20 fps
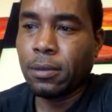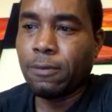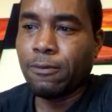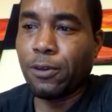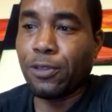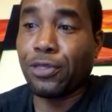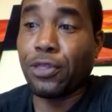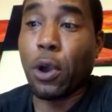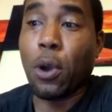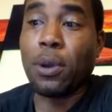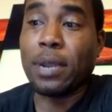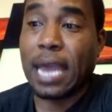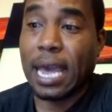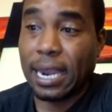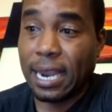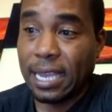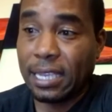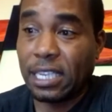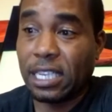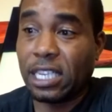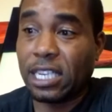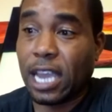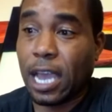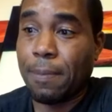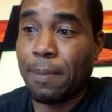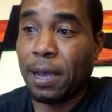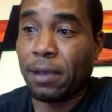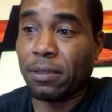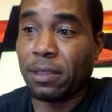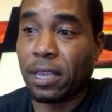for throwing that lazy
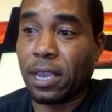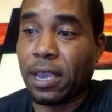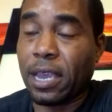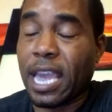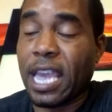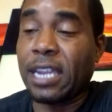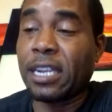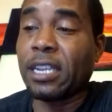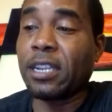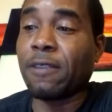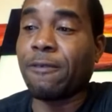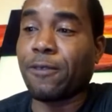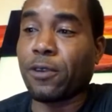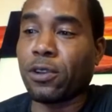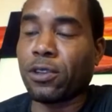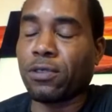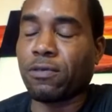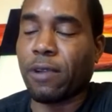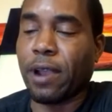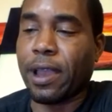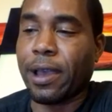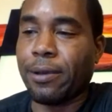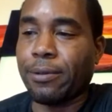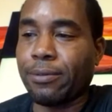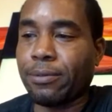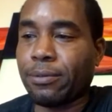jab out there into the first round.